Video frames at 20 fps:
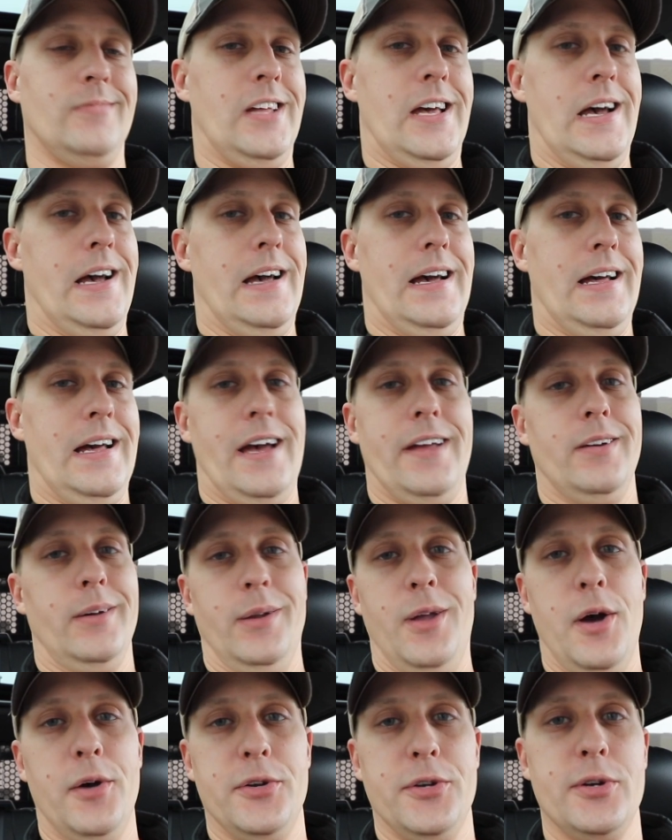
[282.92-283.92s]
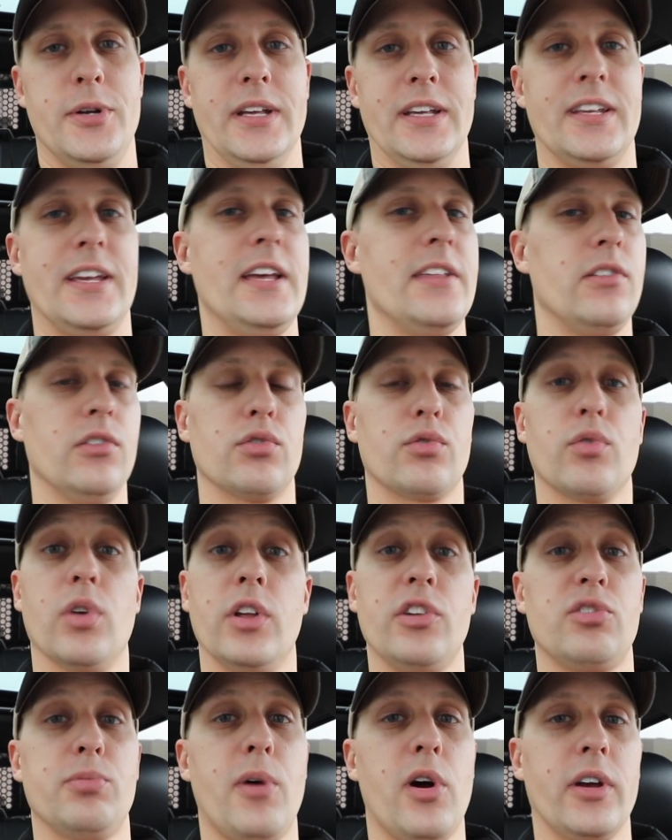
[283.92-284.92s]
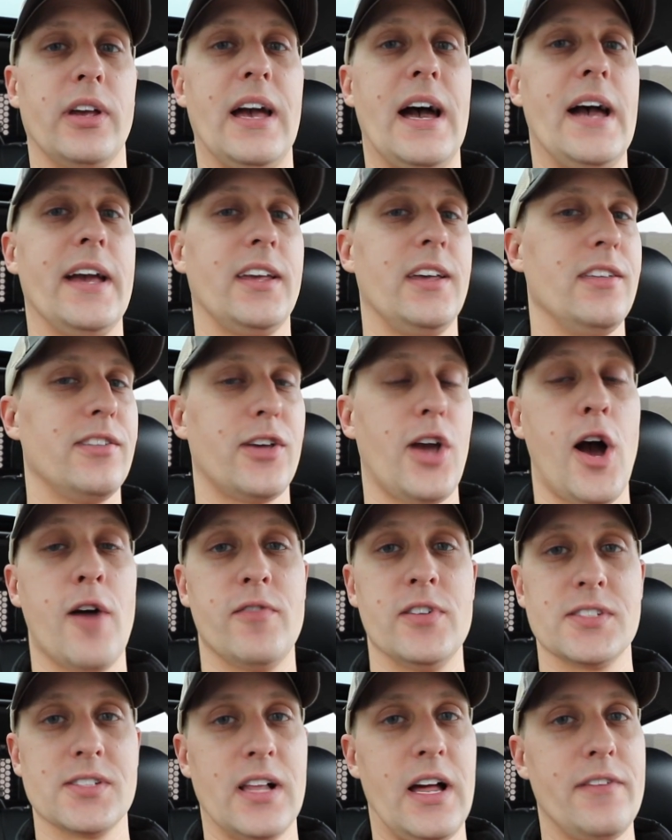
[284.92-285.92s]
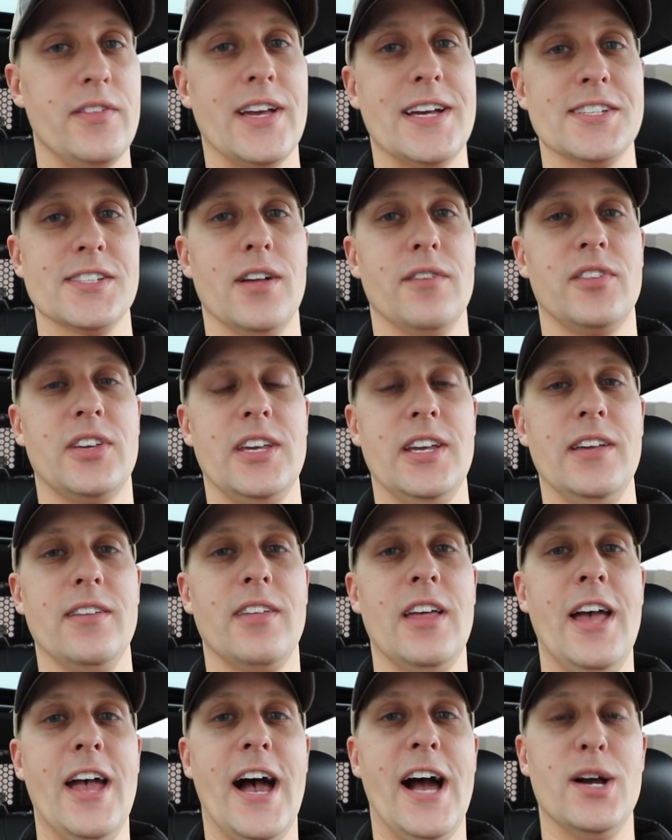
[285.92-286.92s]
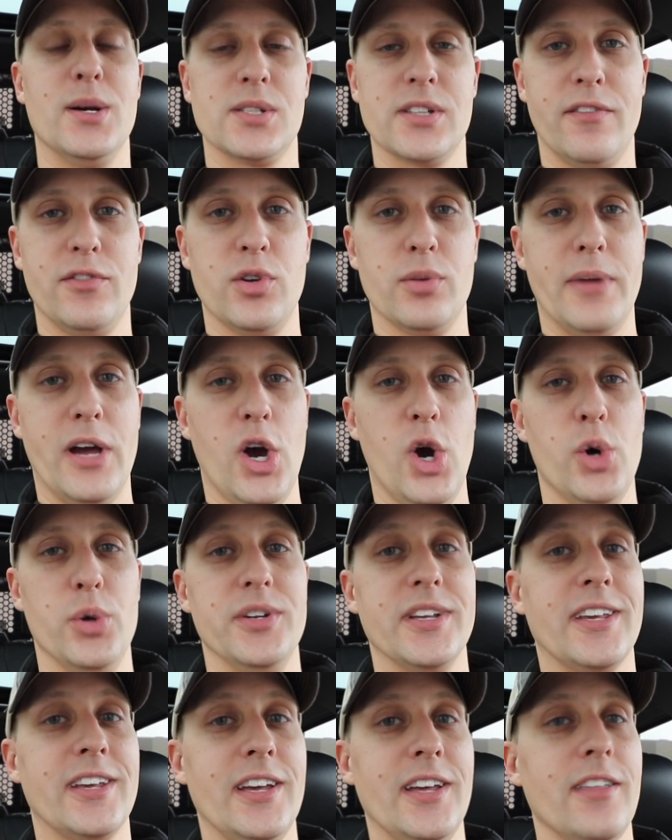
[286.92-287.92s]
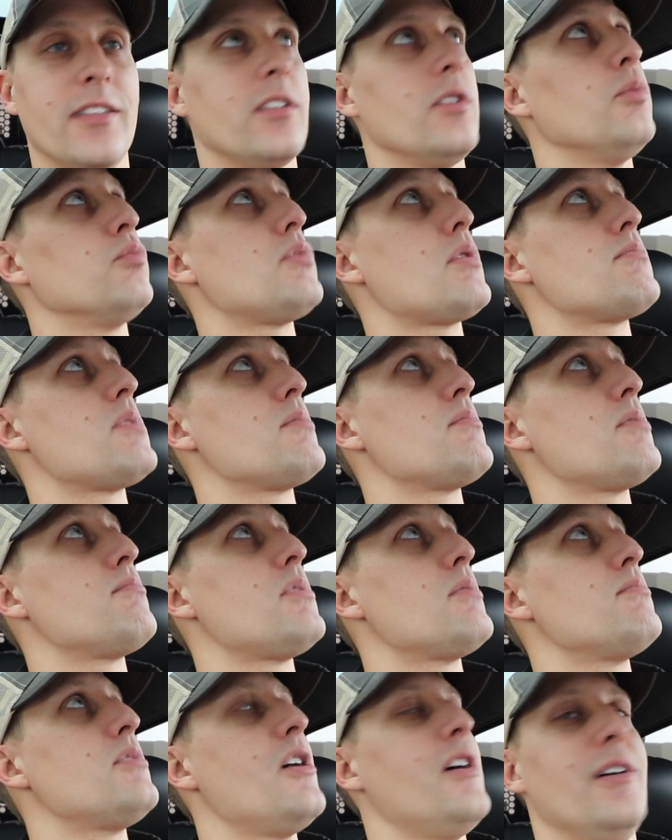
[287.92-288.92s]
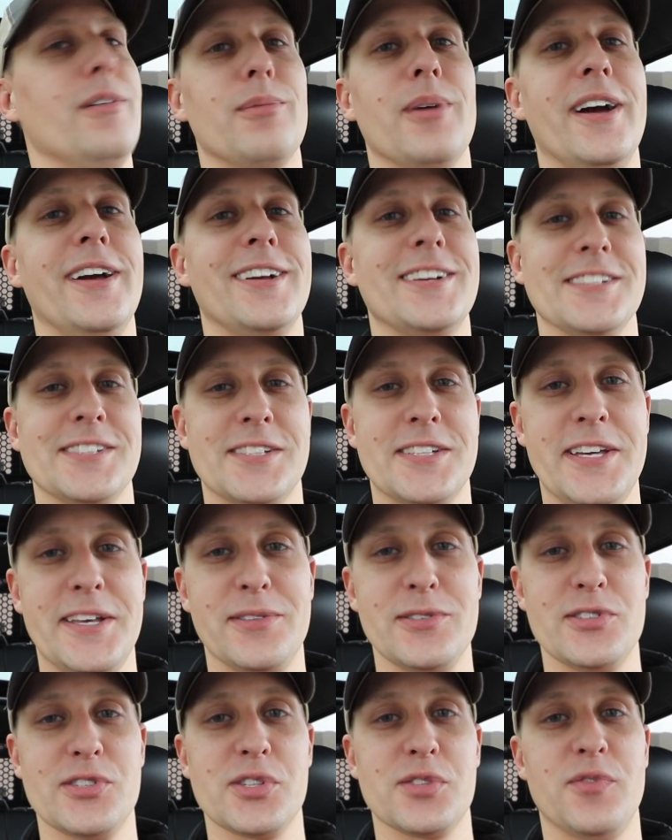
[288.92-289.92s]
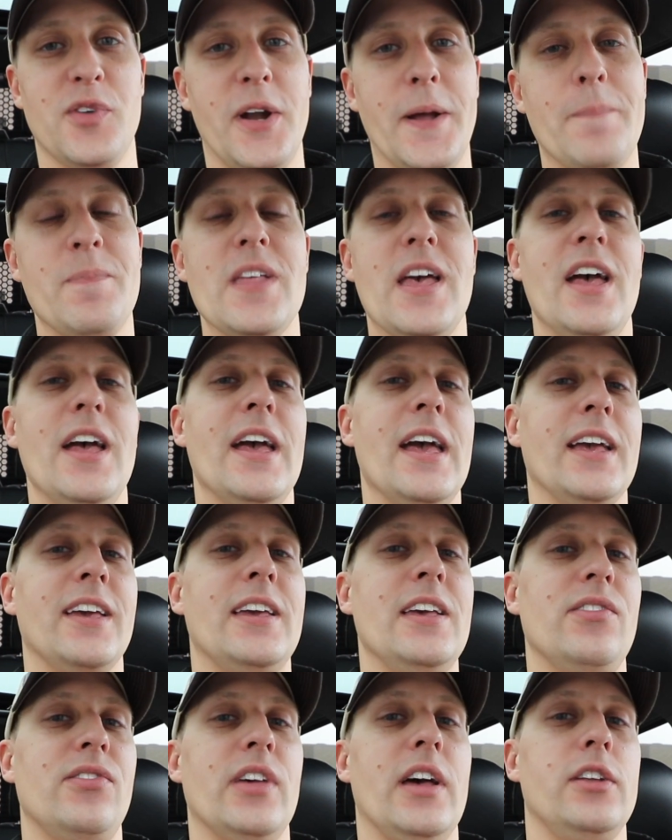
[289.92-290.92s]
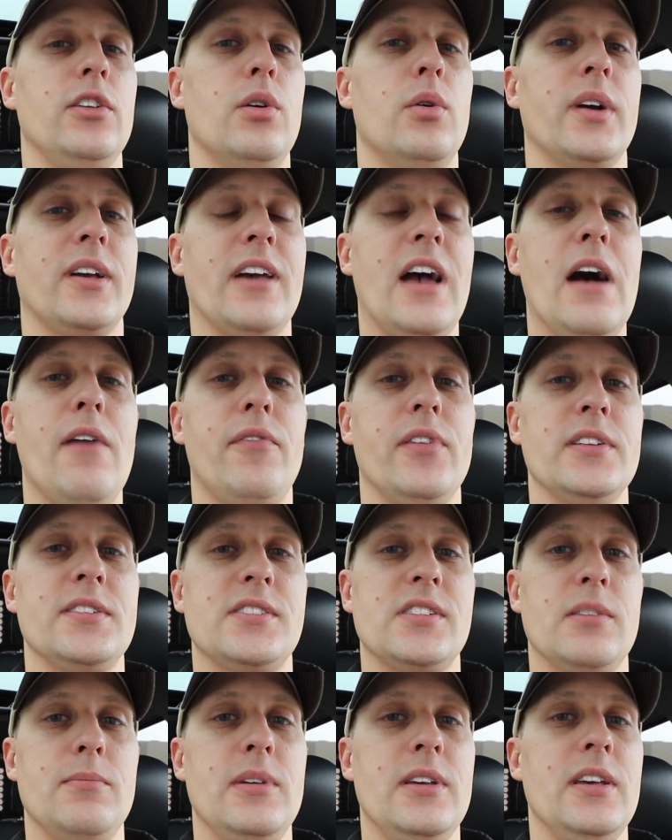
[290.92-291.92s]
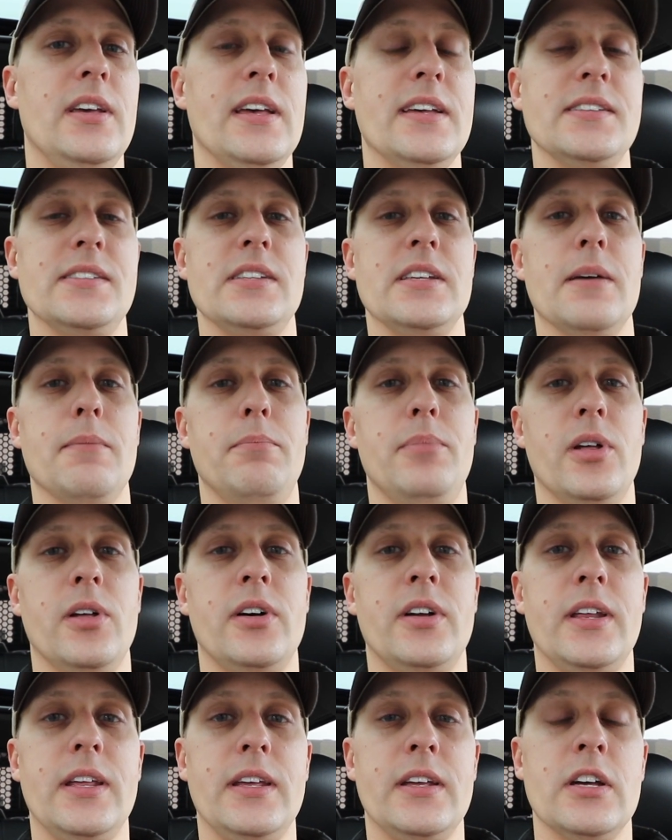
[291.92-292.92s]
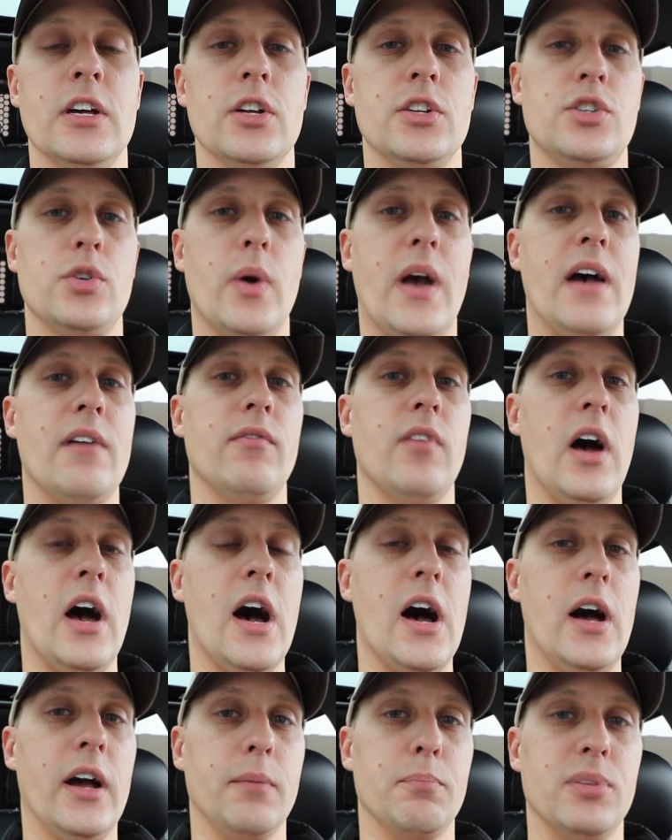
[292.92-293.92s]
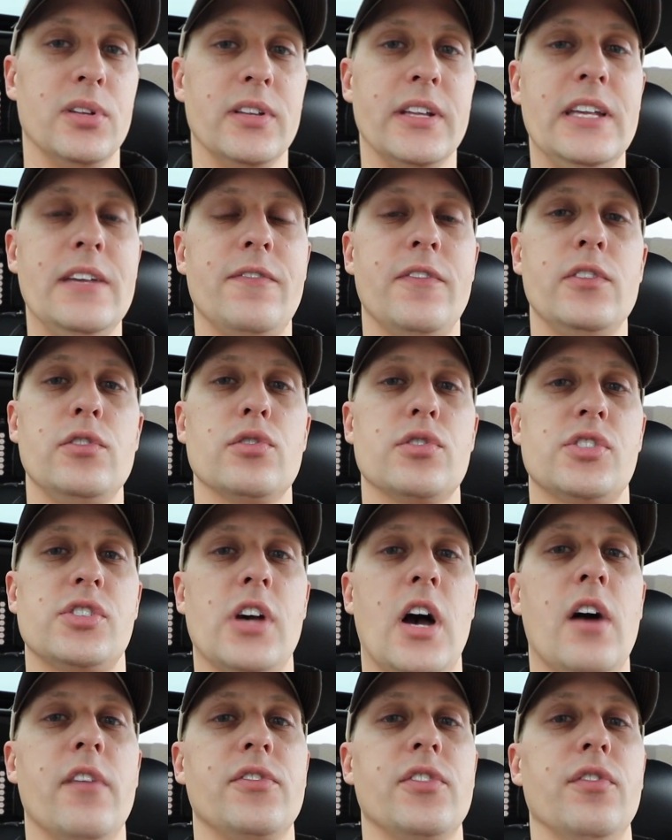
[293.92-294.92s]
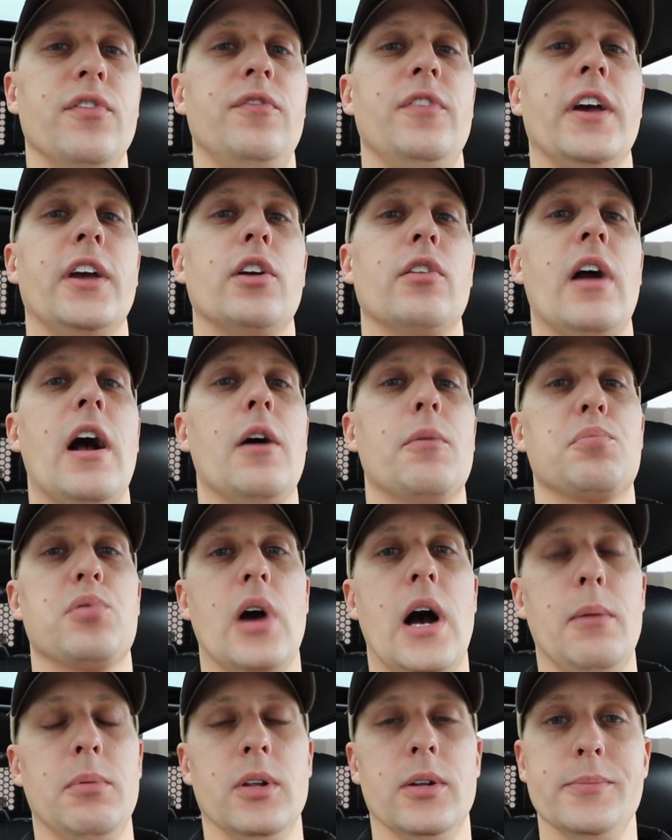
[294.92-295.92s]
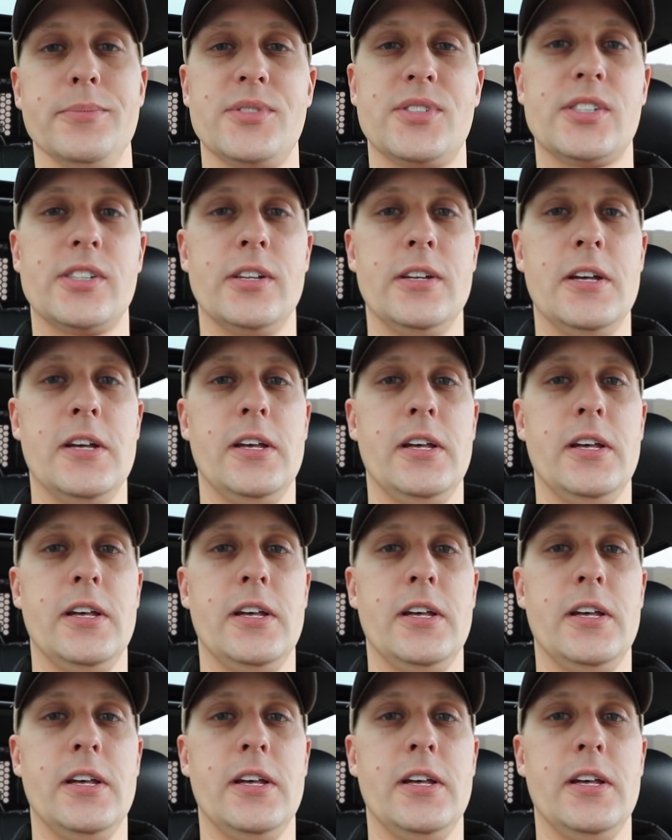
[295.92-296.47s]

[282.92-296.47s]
I, I, don't know, dude. And Keith is a really smart guy. Keith Kalfas, a lot of you guys love Keith. I always love doing my ode to Keith, blah, blah, blah, right? Because Keith is just funny. And Keith said, you know what? Confidence to me is the ability to have uh, belief in yourself to figure out problems.